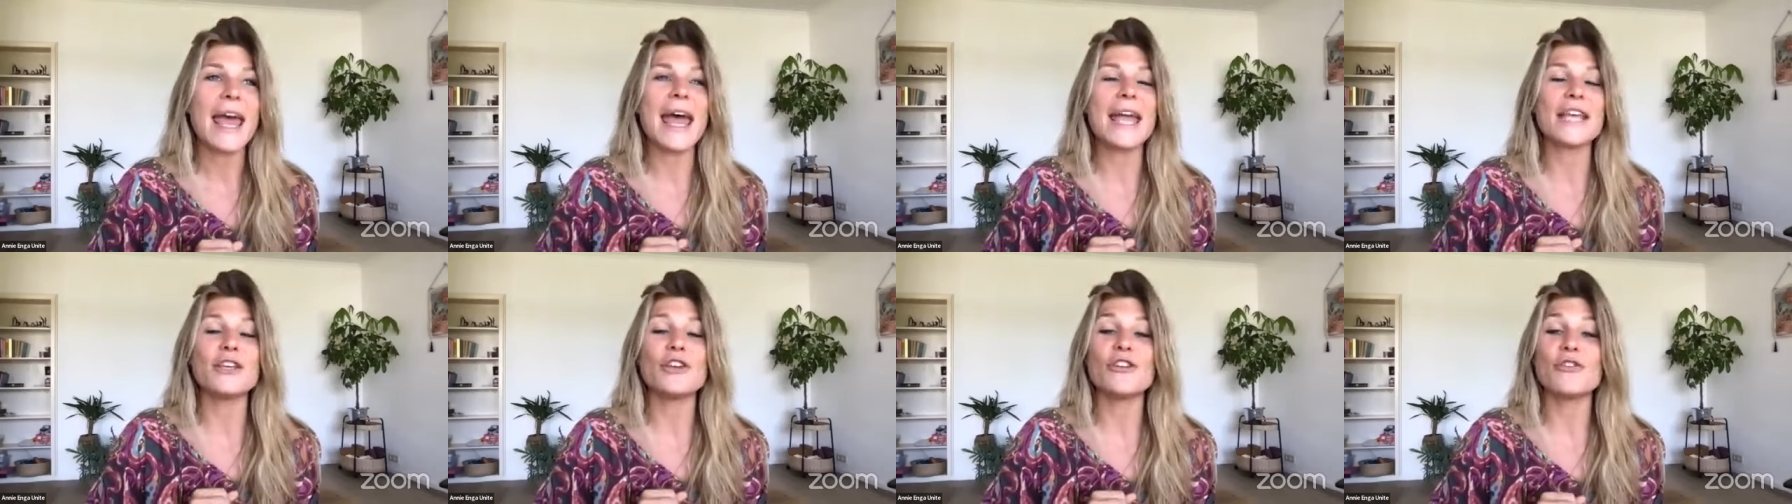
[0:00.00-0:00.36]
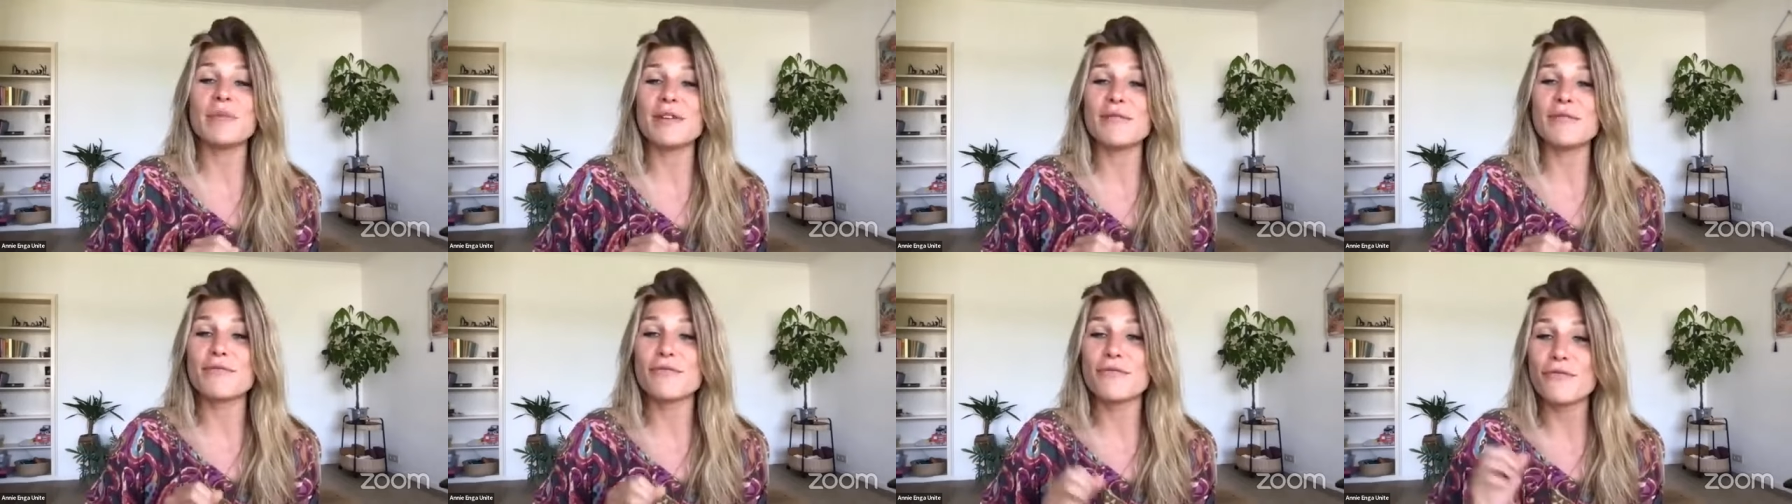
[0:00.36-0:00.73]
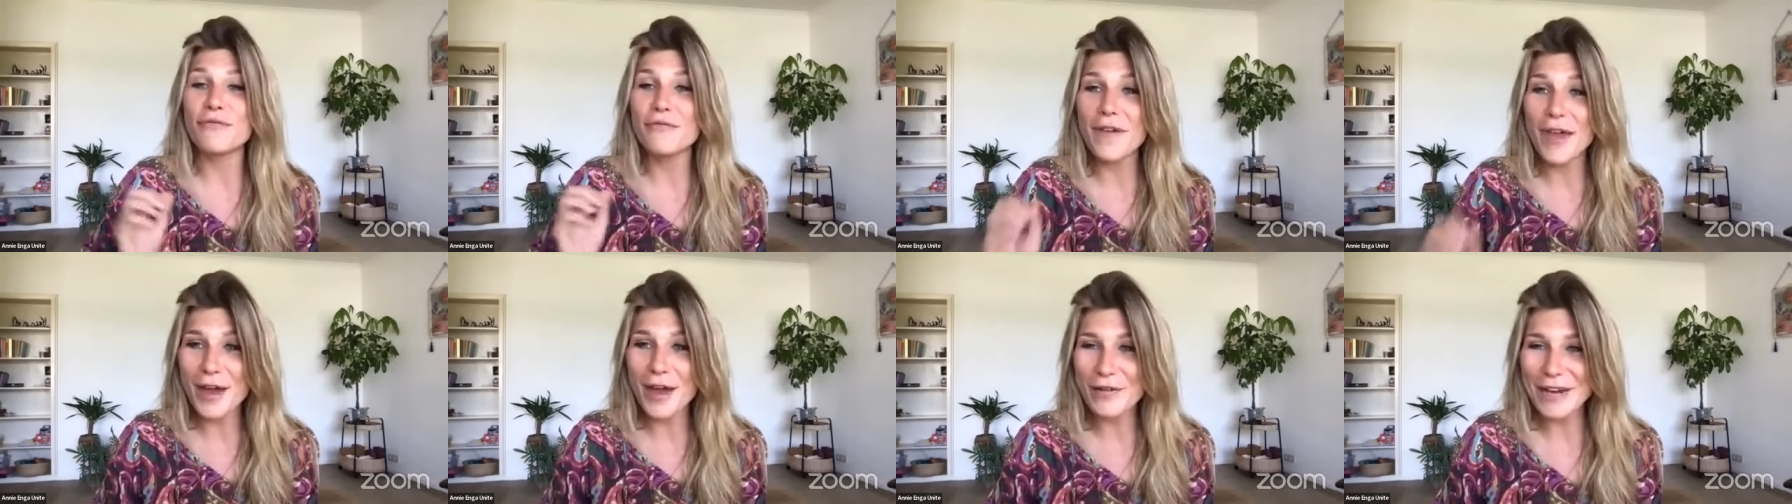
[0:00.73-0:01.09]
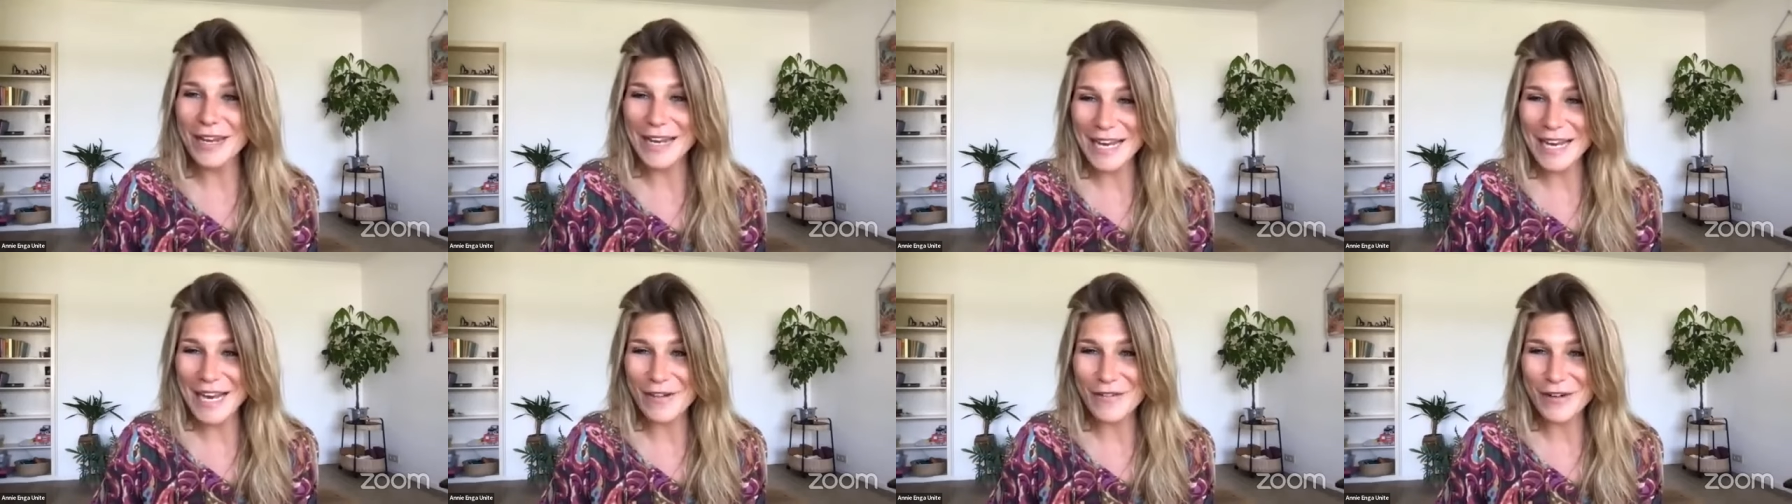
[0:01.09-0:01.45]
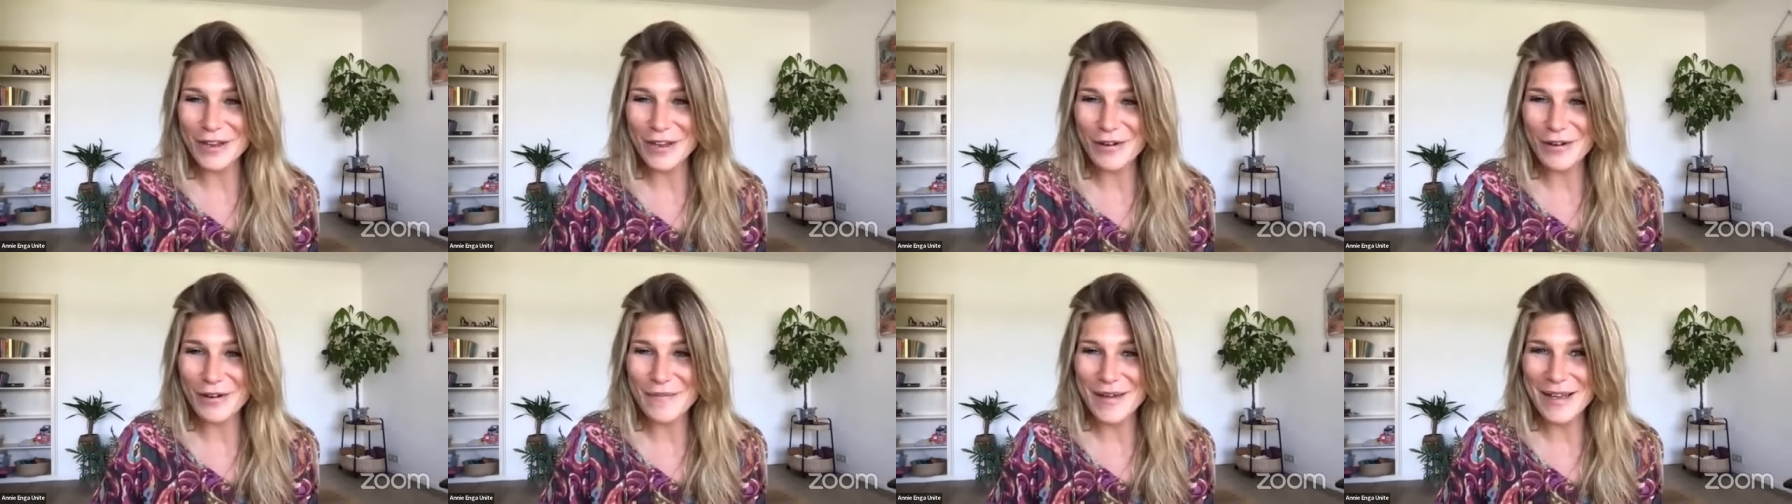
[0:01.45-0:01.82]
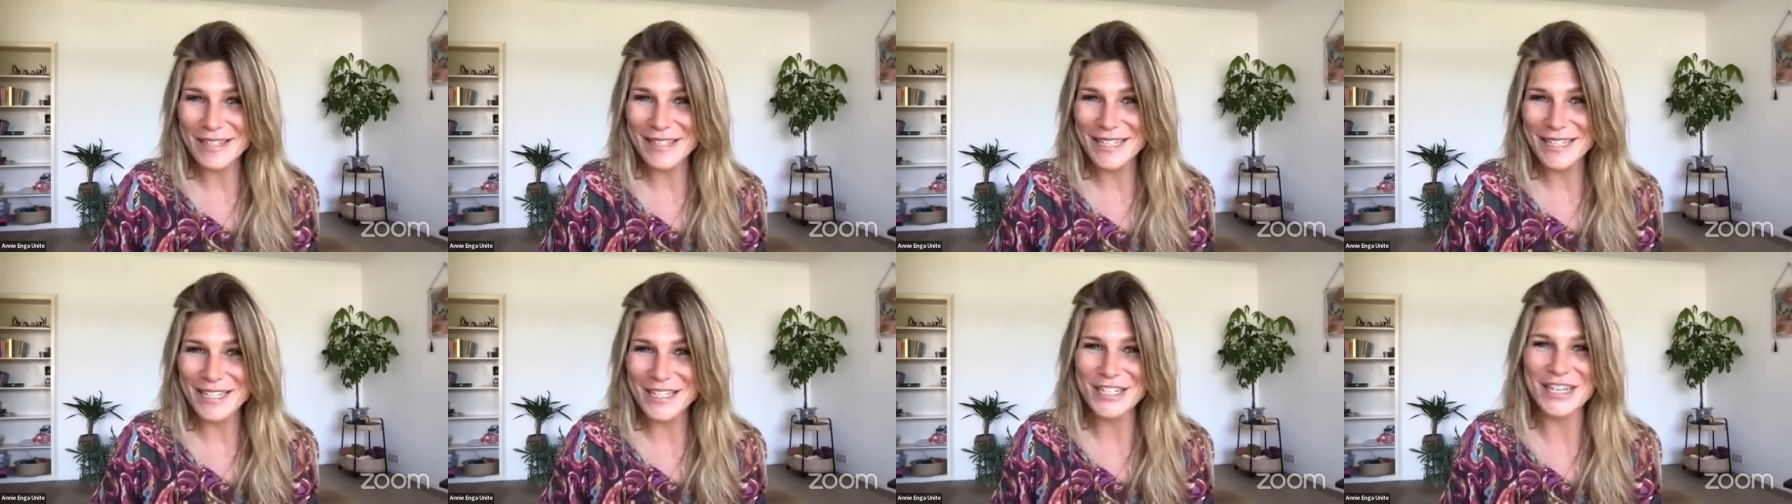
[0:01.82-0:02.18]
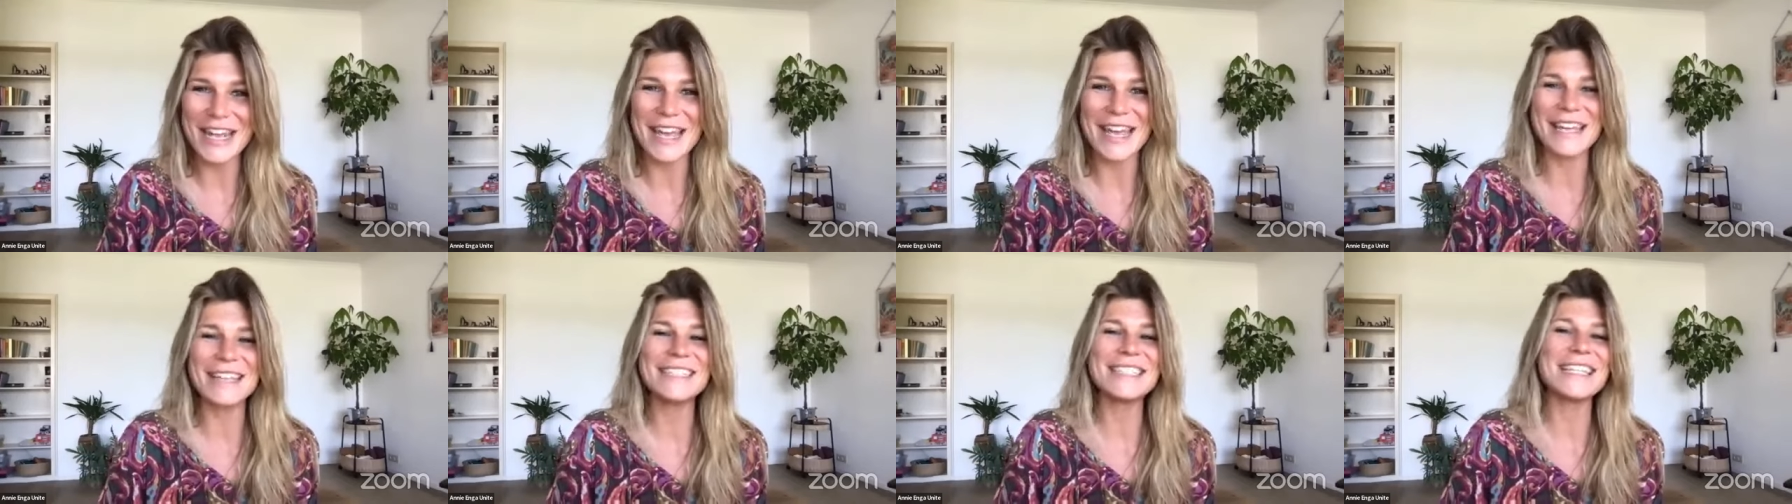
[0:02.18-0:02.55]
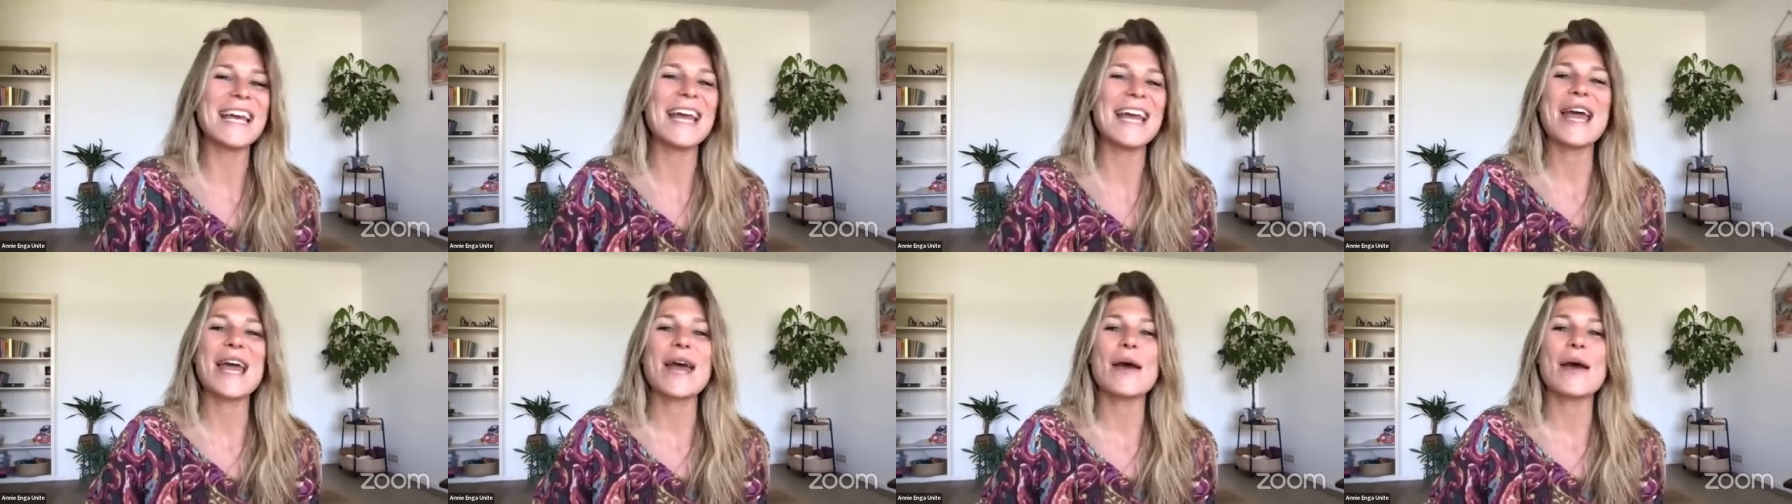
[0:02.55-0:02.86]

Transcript: and you've been very clear in your messaging,